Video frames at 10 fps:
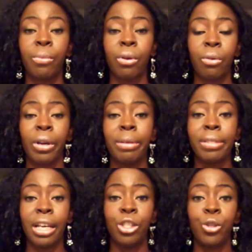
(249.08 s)

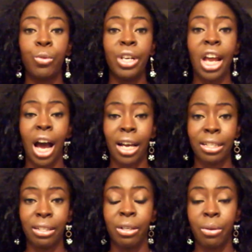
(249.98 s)
Programs that do not
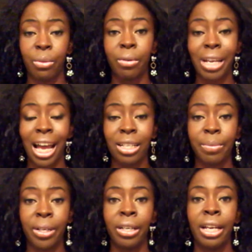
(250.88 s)
go through
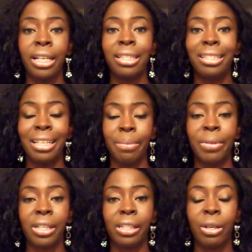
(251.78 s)
CASPA
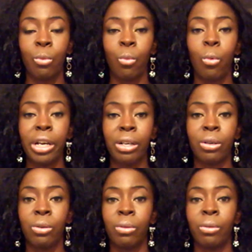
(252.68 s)
typically
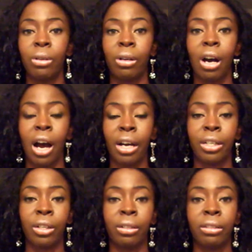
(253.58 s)
will
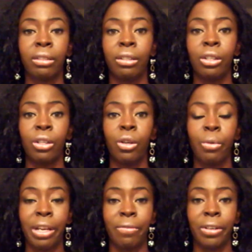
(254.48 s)
honor
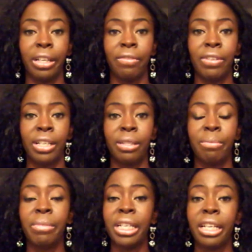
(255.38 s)
grade forgiveness,
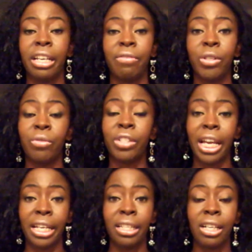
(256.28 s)
meaning if you've
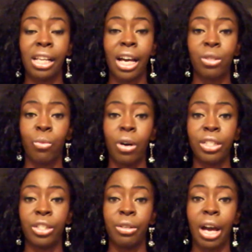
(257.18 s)
taken the class
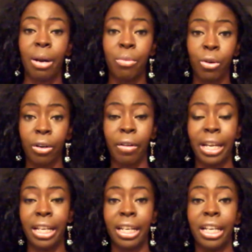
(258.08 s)
once and you got a poor
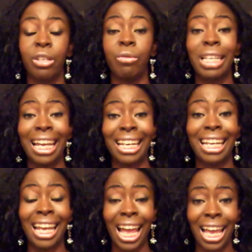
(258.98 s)
grade in it and you take it
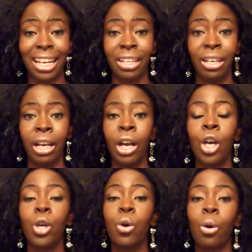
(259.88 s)
again,
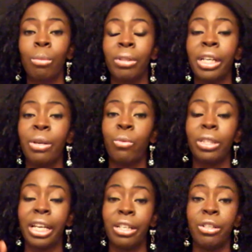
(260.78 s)
normally
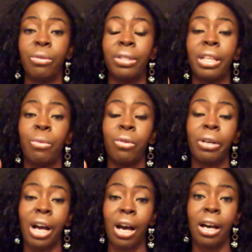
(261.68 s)
what they do is they will